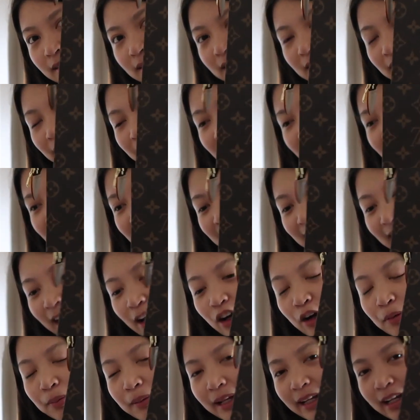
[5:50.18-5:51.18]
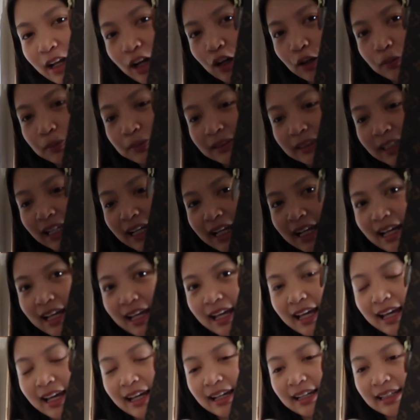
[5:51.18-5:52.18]
So yeah, I hope that helps.
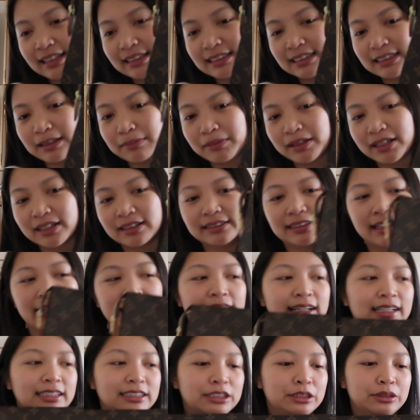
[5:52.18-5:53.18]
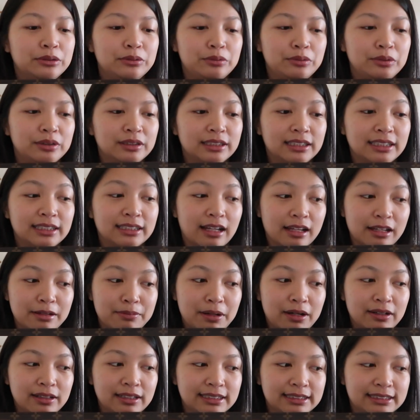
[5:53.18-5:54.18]
And something else I actually really like
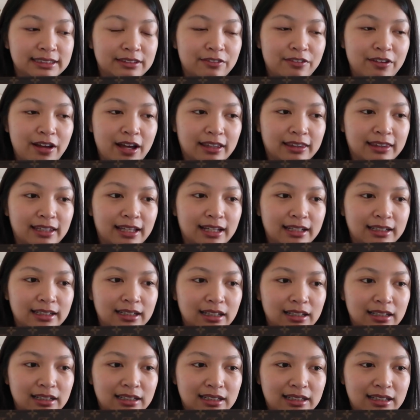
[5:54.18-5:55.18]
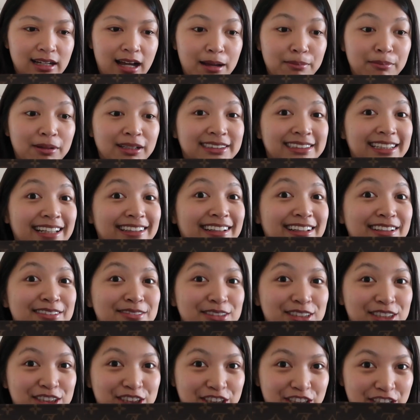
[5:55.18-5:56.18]
about it is the fact that I'm not saying that it
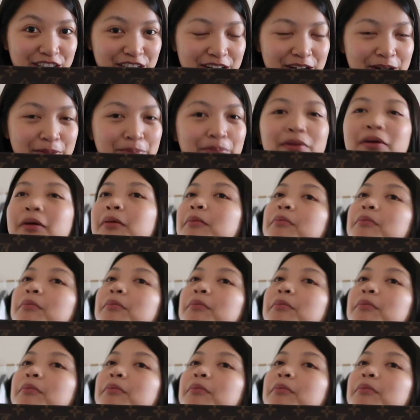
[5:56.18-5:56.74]
was cheap,